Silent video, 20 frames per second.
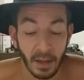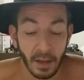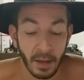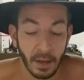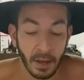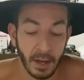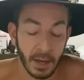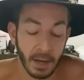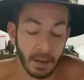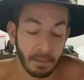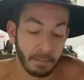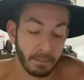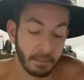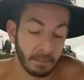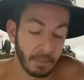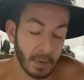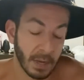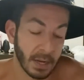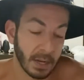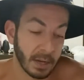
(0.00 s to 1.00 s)
um,
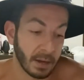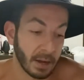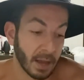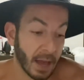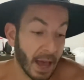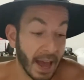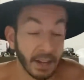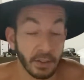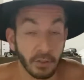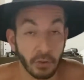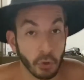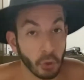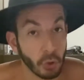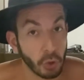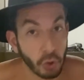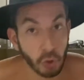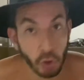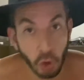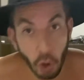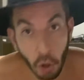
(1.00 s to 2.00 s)
and had
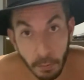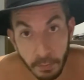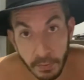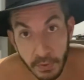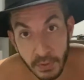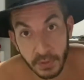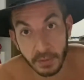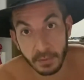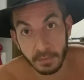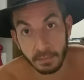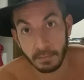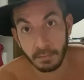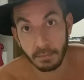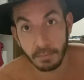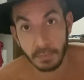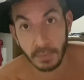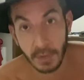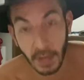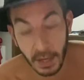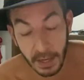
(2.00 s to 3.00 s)
good jobs.
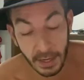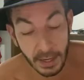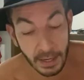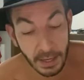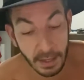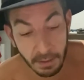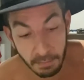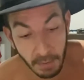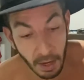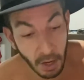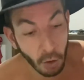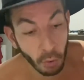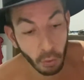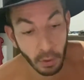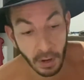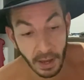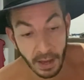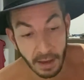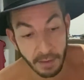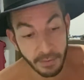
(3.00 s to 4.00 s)
Luckily, my whole
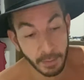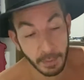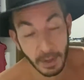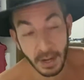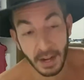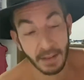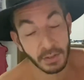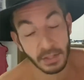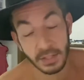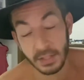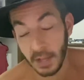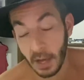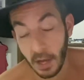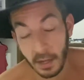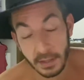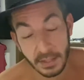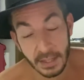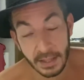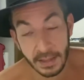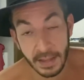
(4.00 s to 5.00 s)
life. I mean, I never
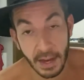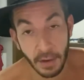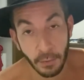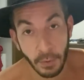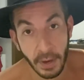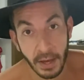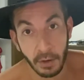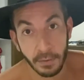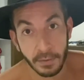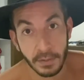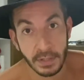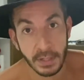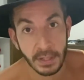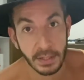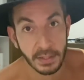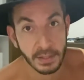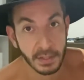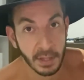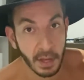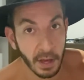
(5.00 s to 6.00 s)
started that way. I obviously
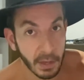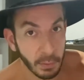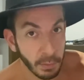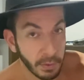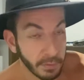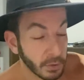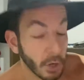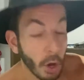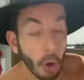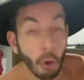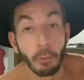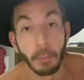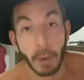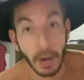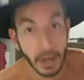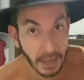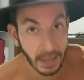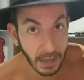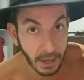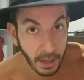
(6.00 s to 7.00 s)
started with no
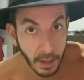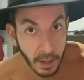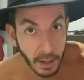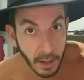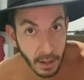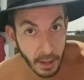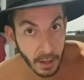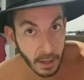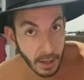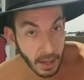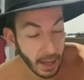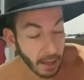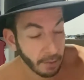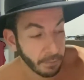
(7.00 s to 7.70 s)
money at